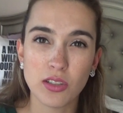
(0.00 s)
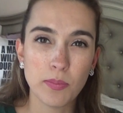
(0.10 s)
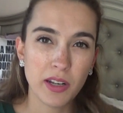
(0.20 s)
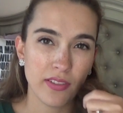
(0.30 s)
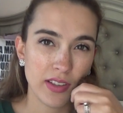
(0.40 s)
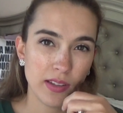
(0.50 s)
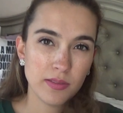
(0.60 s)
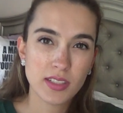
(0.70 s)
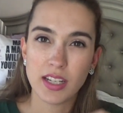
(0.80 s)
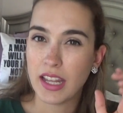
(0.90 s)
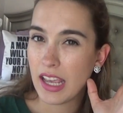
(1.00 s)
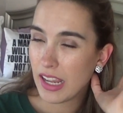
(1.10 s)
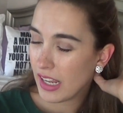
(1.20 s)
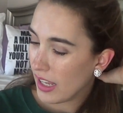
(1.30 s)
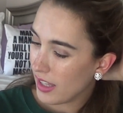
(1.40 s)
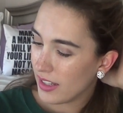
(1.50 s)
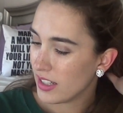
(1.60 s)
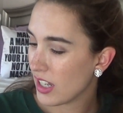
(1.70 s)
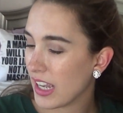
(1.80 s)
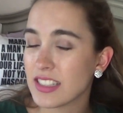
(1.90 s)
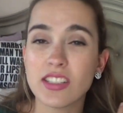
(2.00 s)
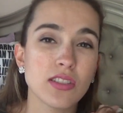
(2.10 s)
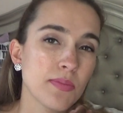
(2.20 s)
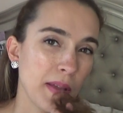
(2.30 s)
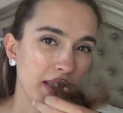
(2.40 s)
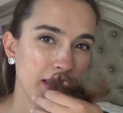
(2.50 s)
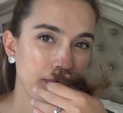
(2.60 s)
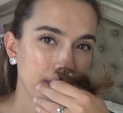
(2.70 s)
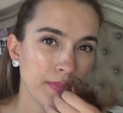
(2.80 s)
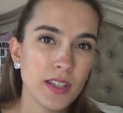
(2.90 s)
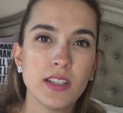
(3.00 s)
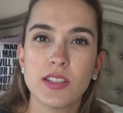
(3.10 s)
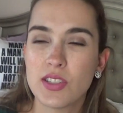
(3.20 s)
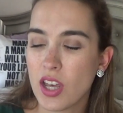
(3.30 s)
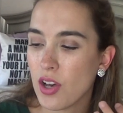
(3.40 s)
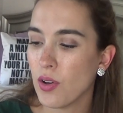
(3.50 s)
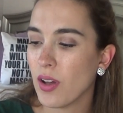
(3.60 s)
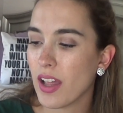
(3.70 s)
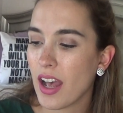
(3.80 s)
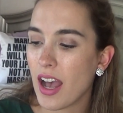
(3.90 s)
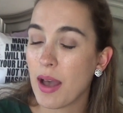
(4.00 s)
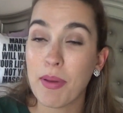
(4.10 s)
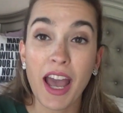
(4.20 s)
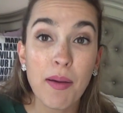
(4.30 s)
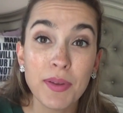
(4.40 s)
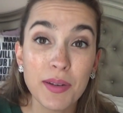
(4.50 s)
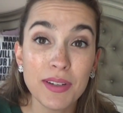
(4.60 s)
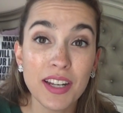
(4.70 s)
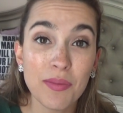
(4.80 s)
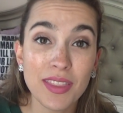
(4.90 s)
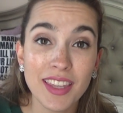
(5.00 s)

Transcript: little bit of it today and I still smell it. So I'm happy to be done with